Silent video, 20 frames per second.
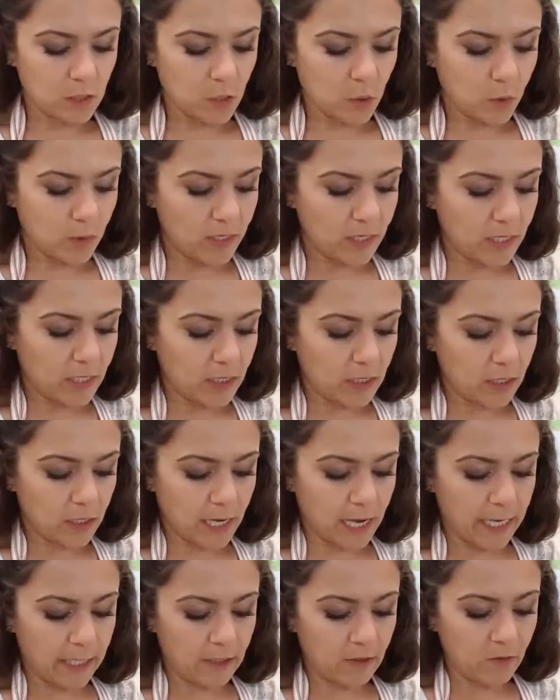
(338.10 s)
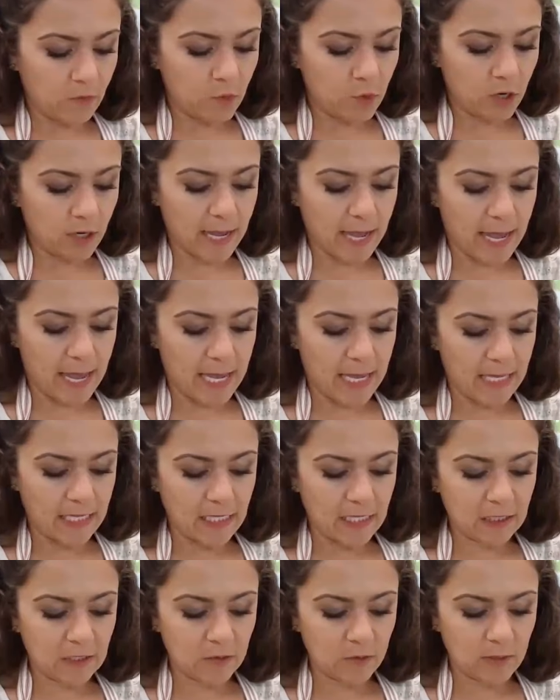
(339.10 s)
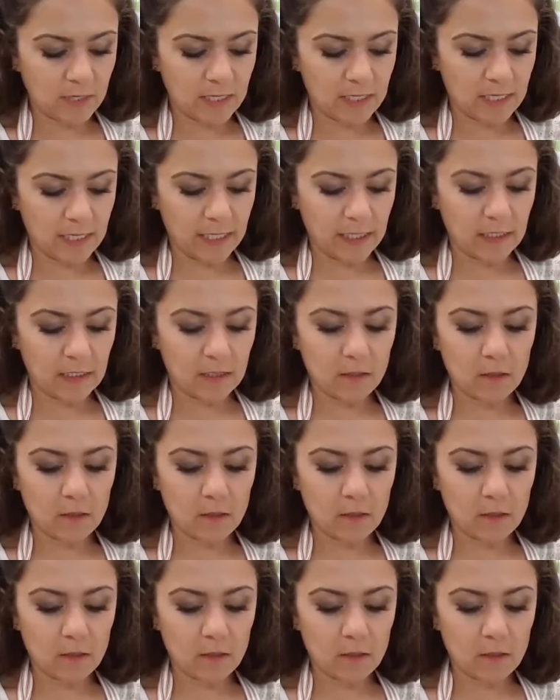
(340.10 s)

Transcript: We can kind of work ahead. That's why I like